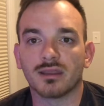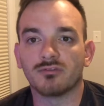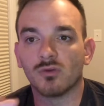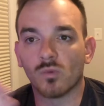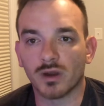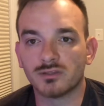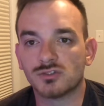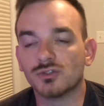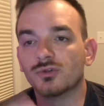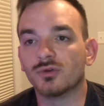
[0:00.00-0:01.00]
if you wanted
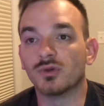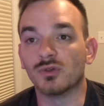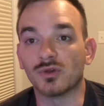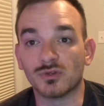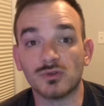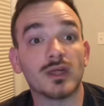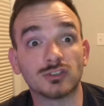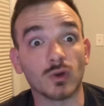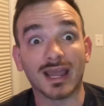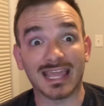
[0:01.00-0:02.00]
to, you could do that.
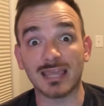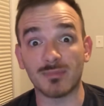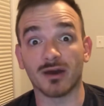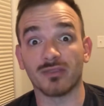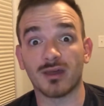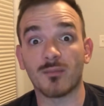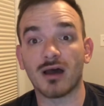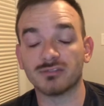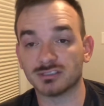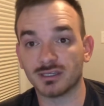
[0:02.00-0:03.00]
So I emailed them,
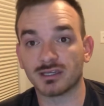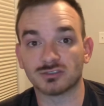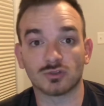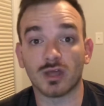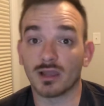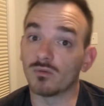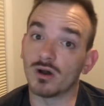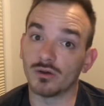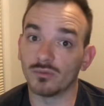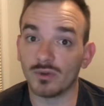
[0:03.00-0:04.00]
obviously, because they're like,
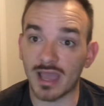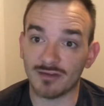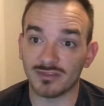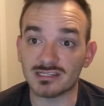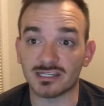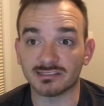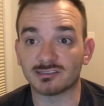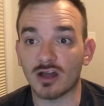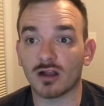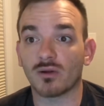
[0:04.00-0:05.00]
well, we have these in
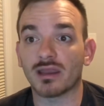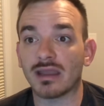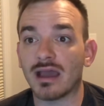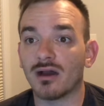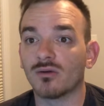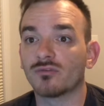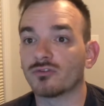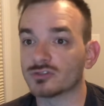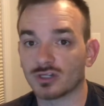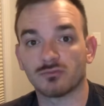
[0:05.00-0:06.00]
stock right now,
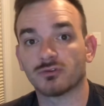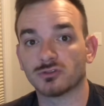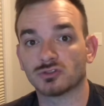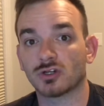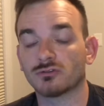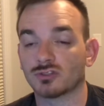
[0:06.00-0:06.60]
first come, first serve.